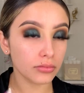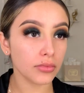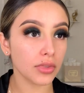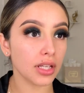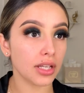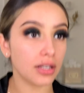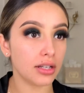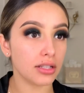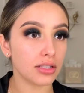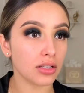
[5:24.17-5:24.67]

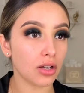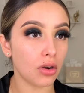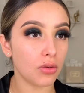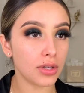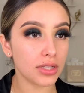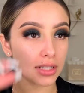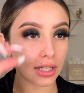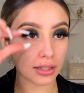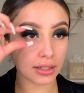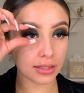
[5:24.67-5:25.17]
And as
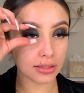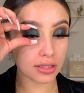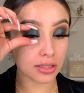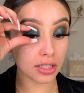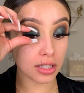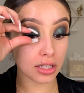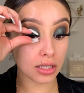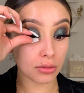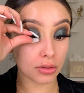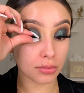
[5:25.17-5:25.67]
always, I like to
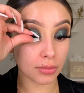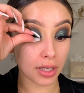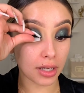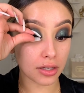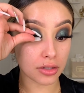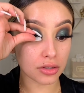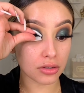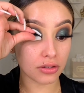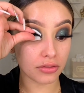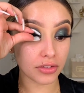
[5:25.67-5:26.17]
take it with my
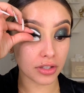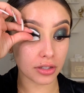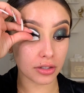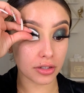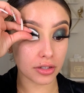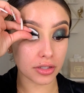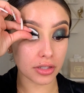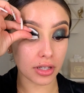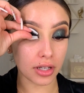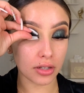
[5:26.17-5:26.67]
actual
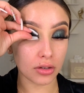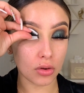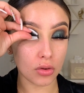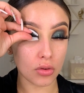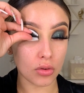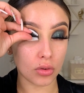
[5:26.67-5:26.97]
fingers and